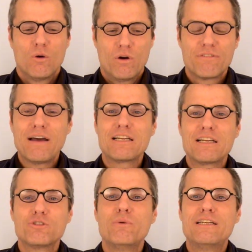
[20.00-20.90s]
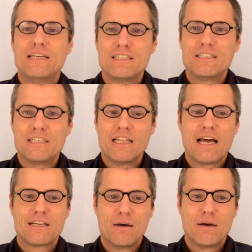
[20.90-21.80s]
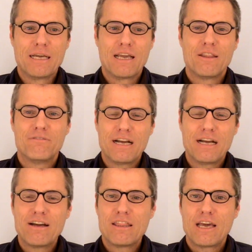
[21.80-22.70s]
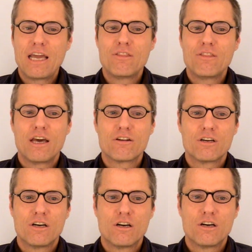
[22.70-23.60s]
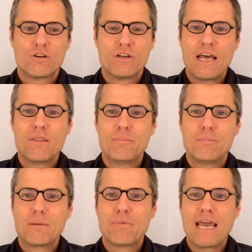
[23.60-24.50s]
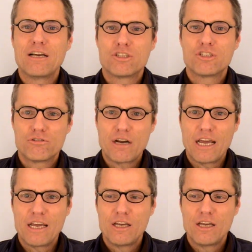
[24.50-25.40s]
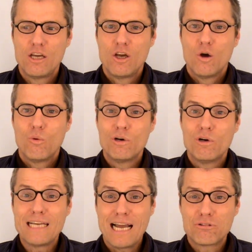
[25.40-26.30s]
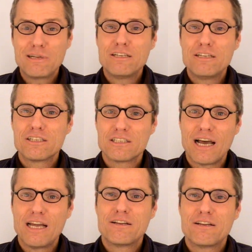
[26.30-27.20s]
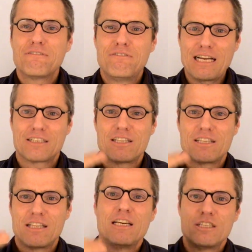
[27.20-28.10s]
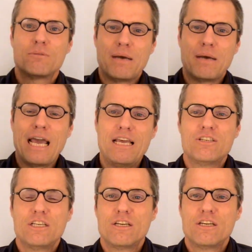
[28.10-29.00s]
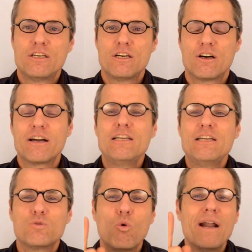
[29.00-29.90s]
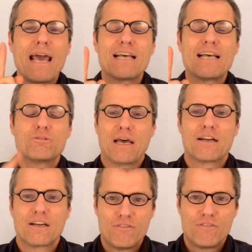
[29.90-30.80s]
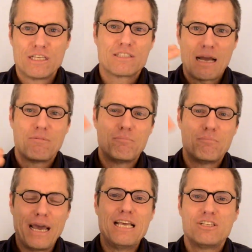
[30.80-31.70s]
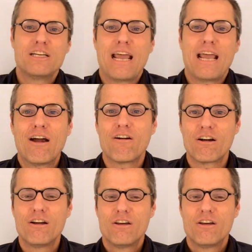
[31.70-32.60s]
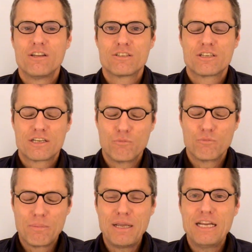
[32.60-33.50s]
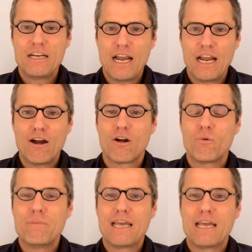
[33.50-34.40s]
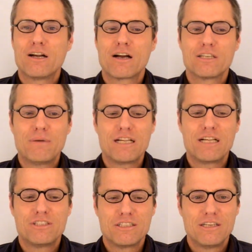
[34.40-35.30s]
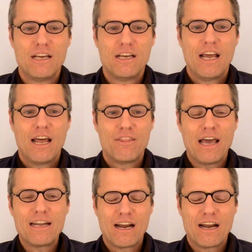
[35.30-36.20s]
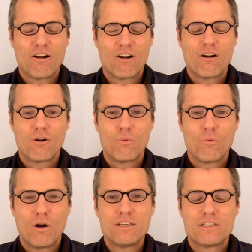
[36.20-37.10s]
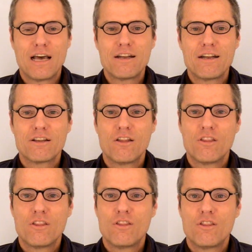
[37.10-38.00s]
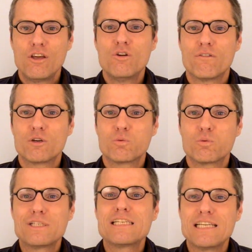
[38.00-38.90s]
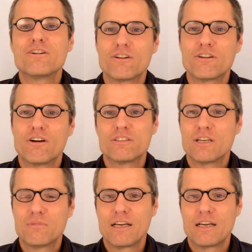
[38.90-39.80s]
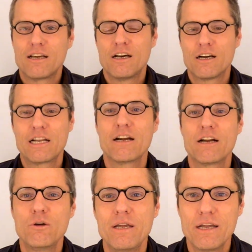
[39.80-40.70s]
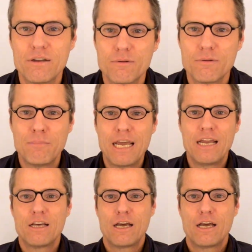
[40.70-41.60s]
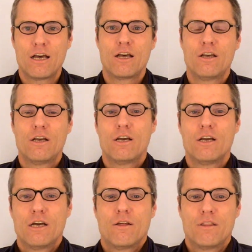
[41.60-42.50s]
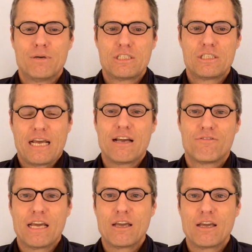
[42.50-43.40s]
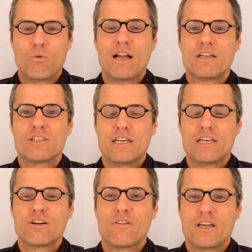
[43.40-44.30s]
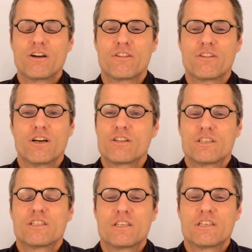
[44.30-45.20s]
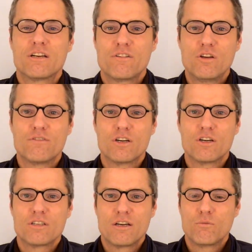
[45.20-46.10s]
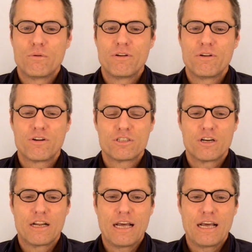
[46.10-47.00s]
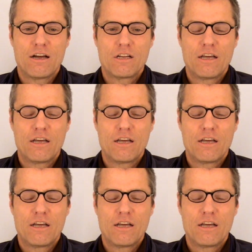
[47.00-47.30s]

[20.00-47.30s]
Well, the fact is we did see that coming, and the very thing that led the Big Bang astray was actually designed to fix these Bayesian, or at least one aspect of this type of Bayesian error, this repeated error we make in our cosmologies. And that error was that the universe was centered on something. Clearly we had made the mistake of thinking, well, it's centered on the Earth. The Earth is the center of the universe when we first started out.